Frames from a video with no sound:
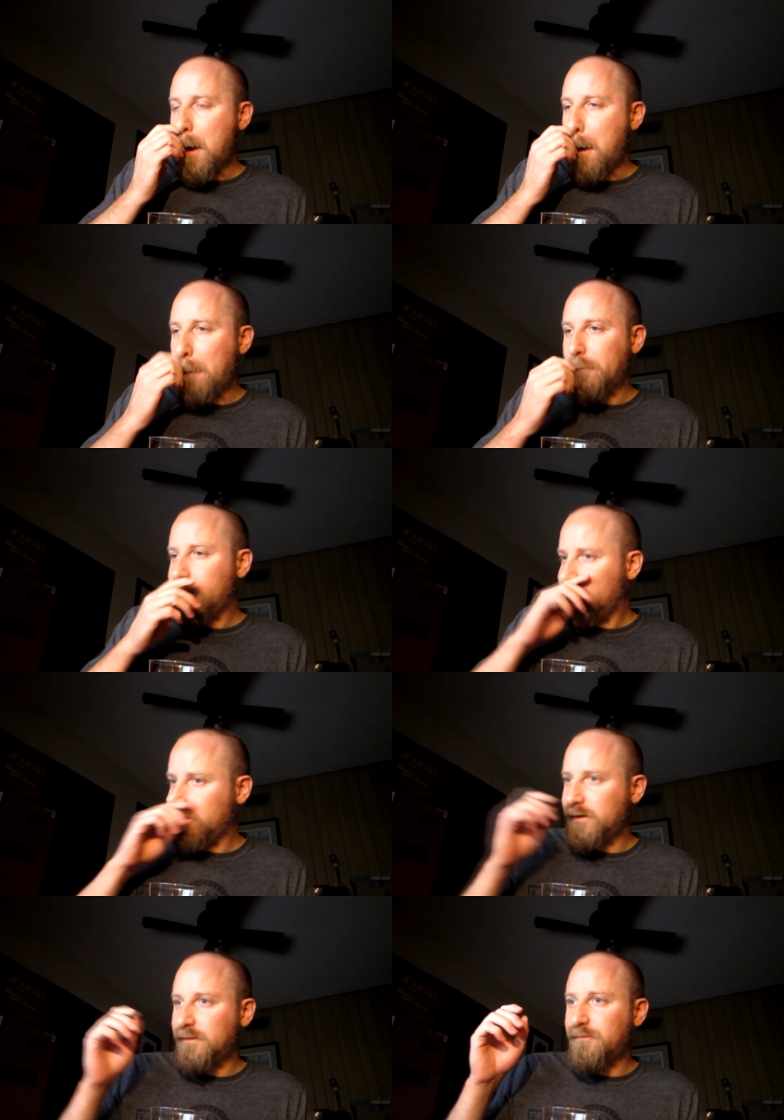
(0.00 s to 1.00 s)
Um,
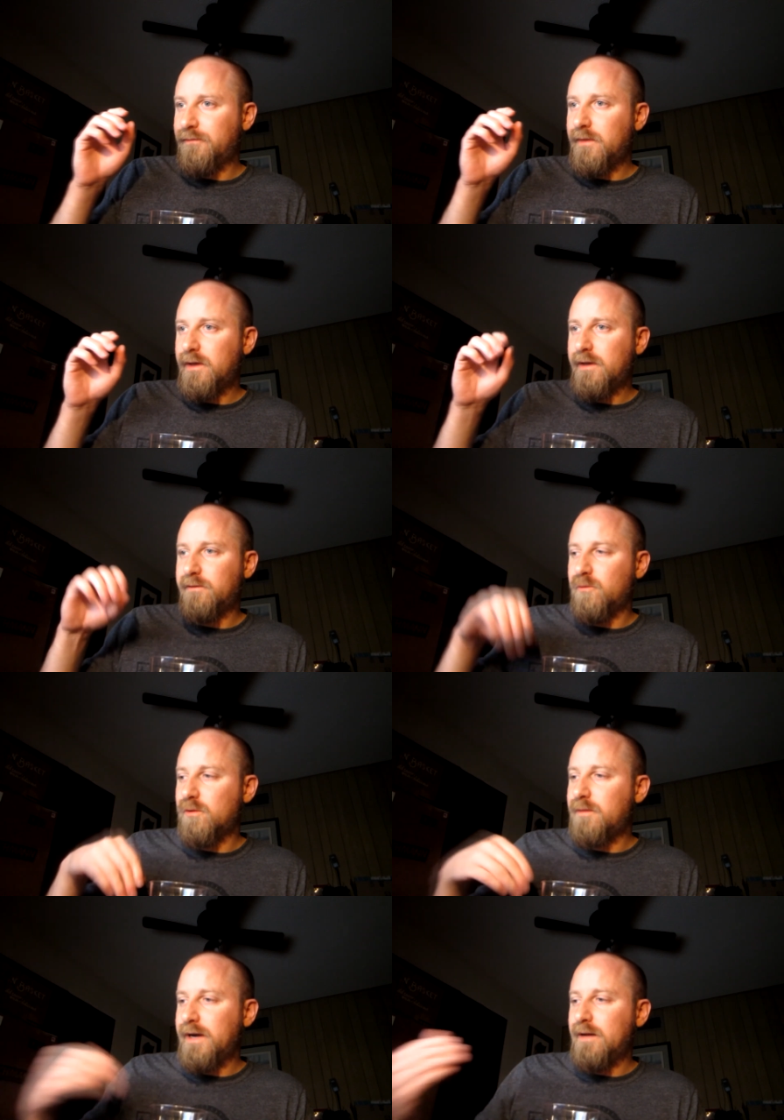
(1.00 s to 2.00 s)
definitely has more
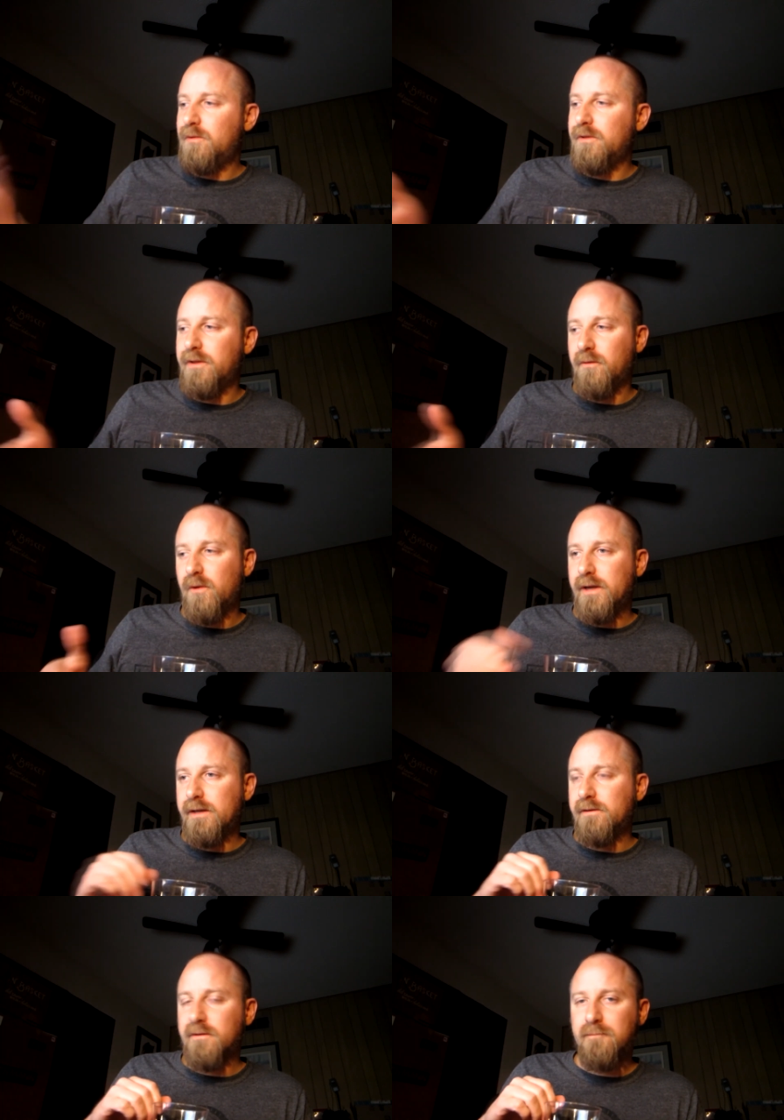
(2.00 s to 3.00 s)
pineapple than the
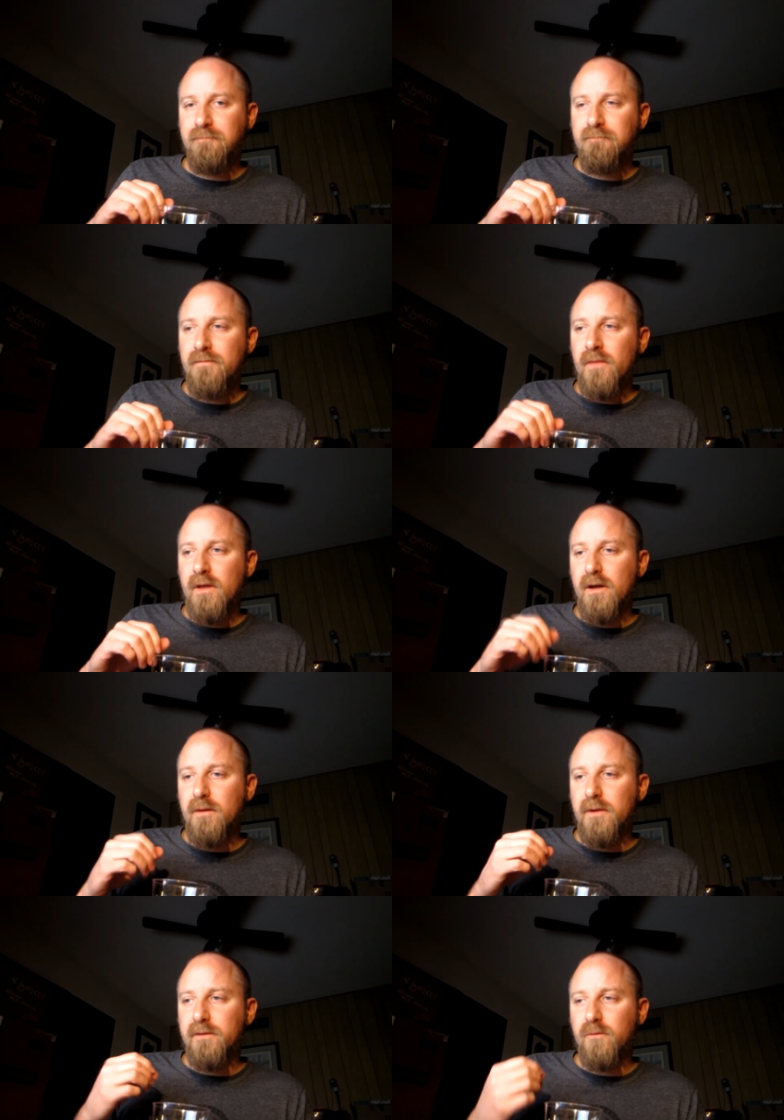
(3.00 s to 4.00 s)
Wyeast, uh,
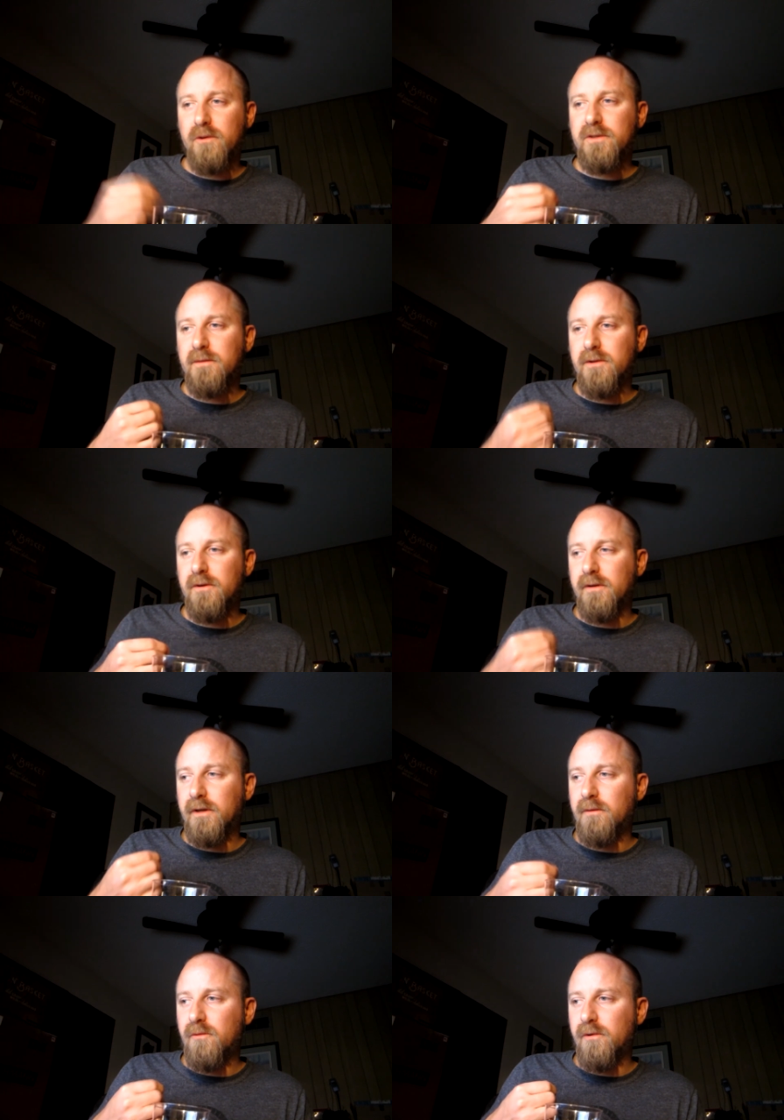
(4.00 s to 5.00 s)
but it's more subdued and a
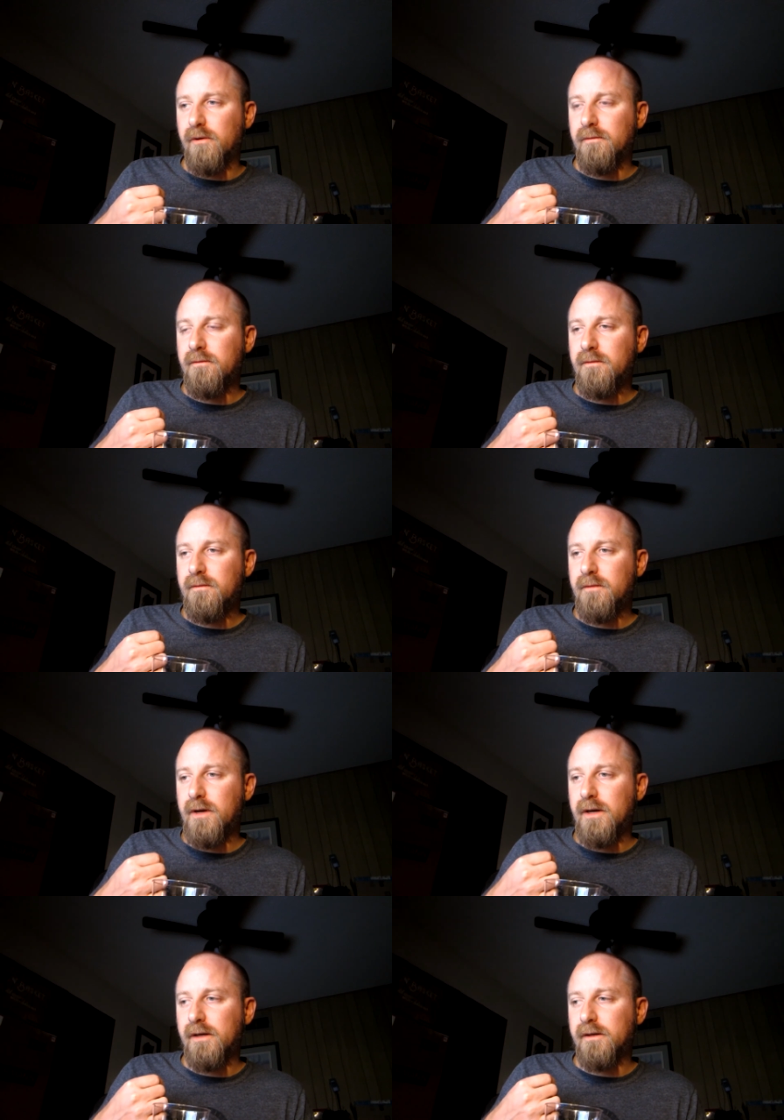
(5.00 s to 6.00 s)
little more,
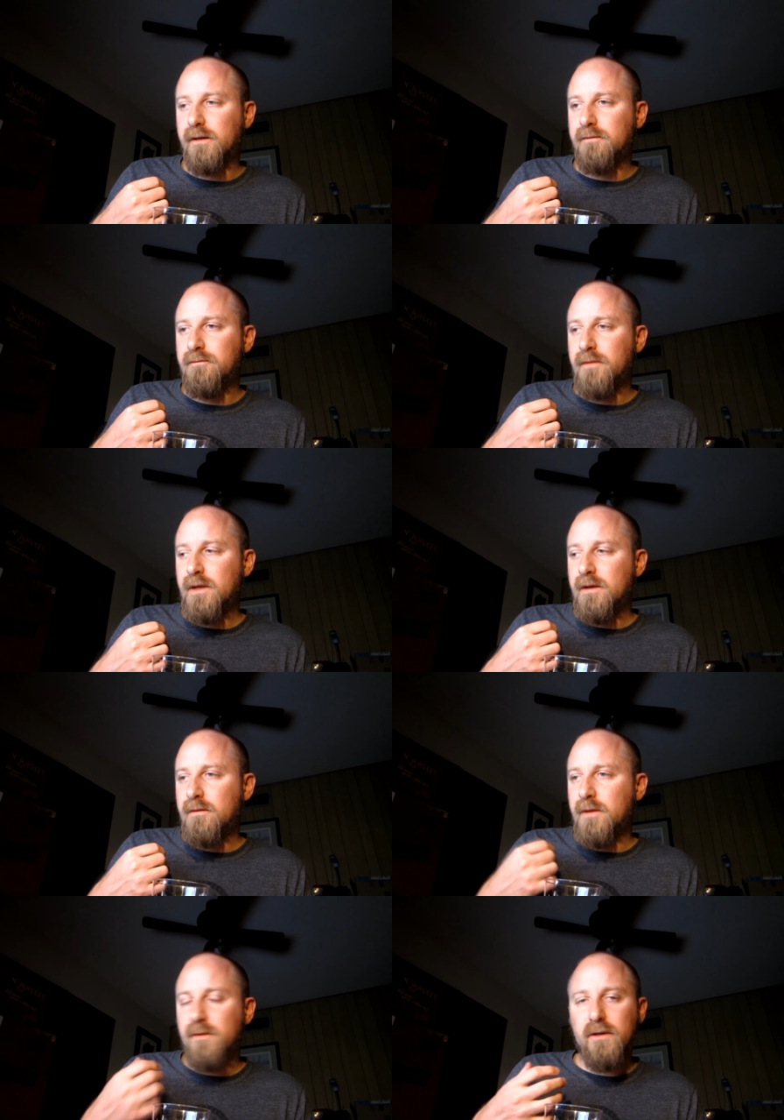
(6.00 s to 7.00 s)
uh,
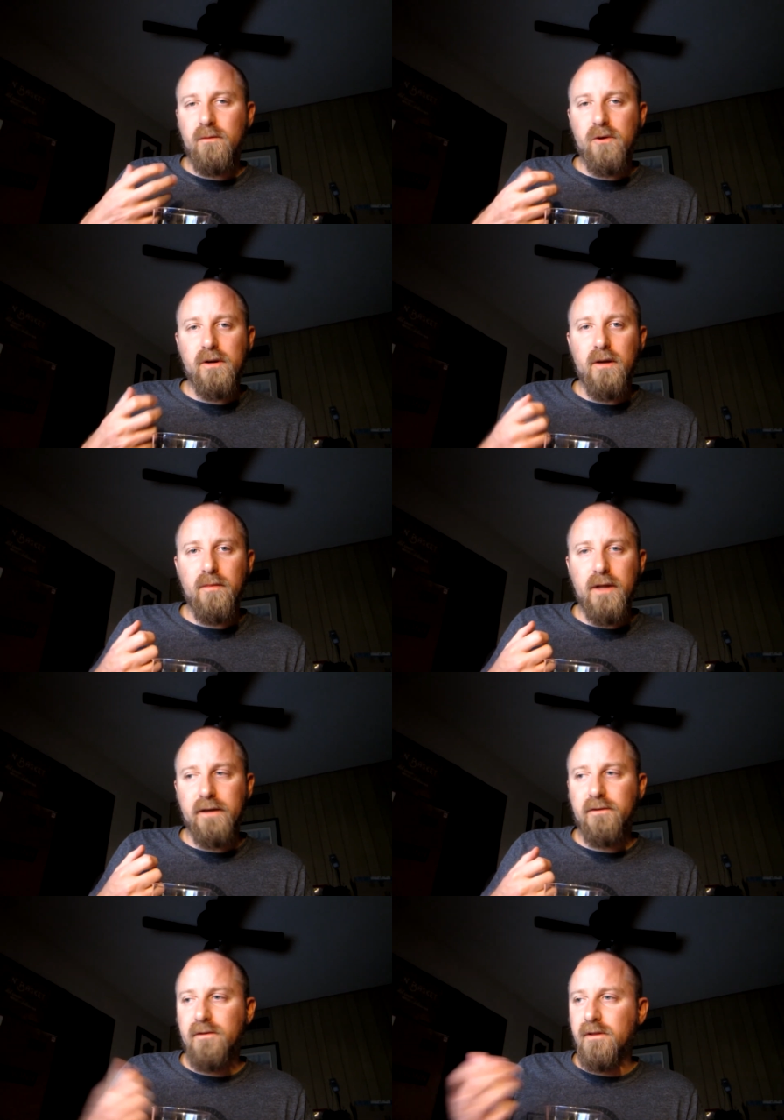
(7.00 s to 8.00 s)
maybe a little more
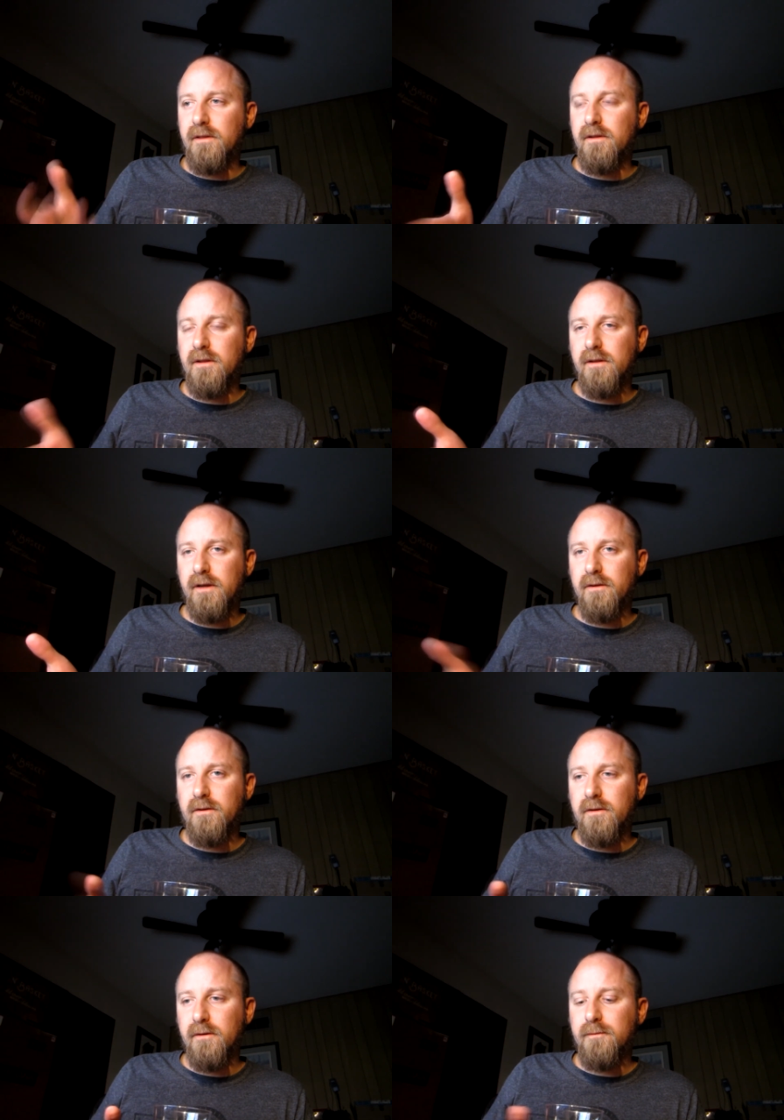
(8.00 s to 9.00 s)
complex than, than the other
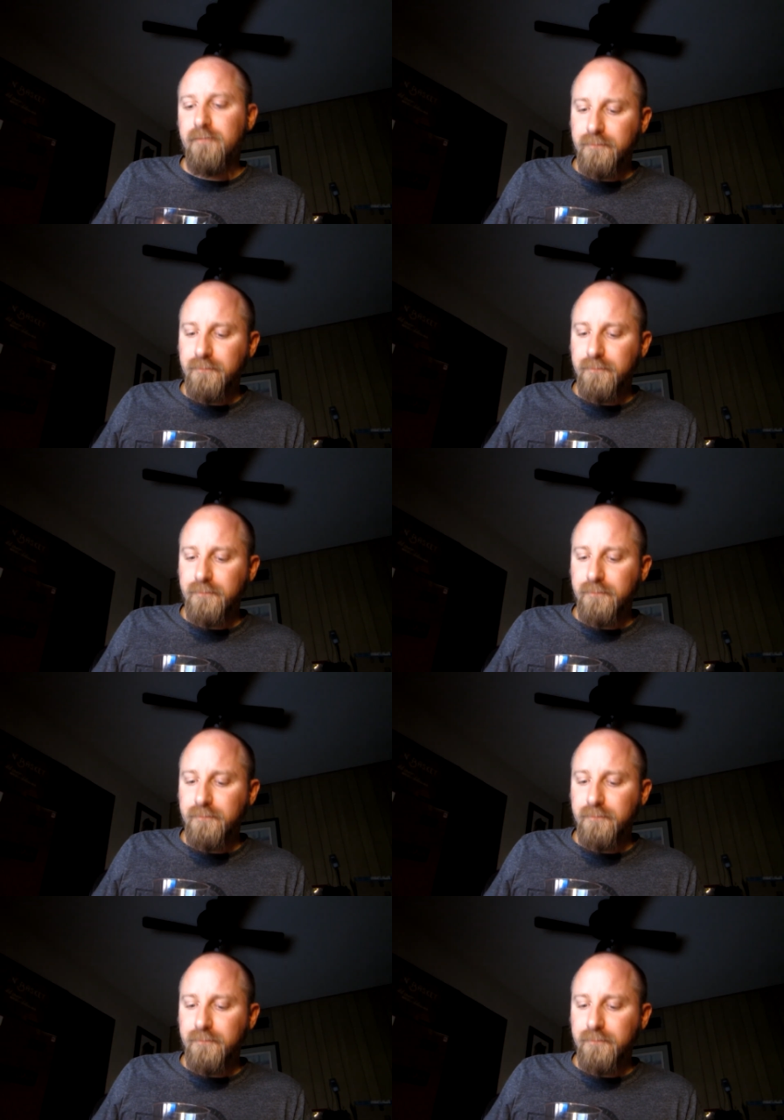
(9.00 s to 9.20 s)
two.